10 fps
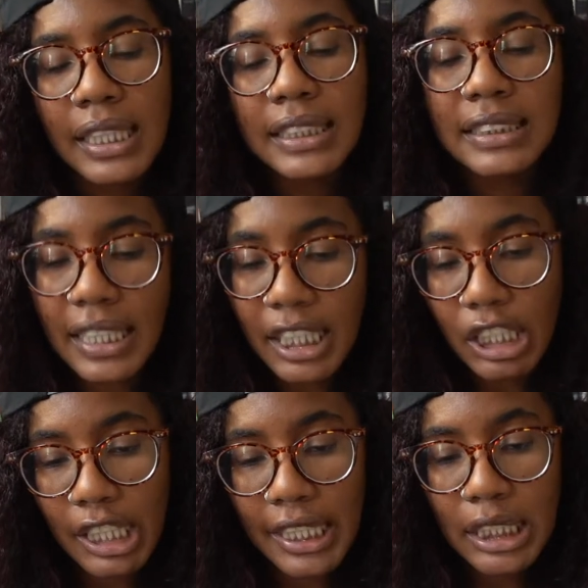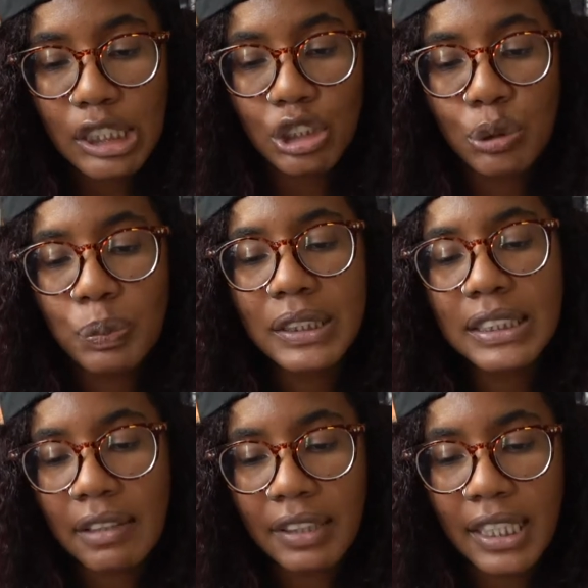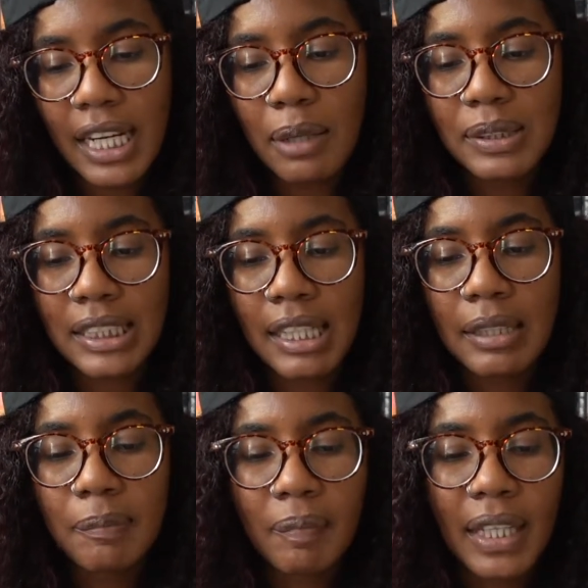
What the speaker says: 2nd grade, Jupe was 7 and I was 8,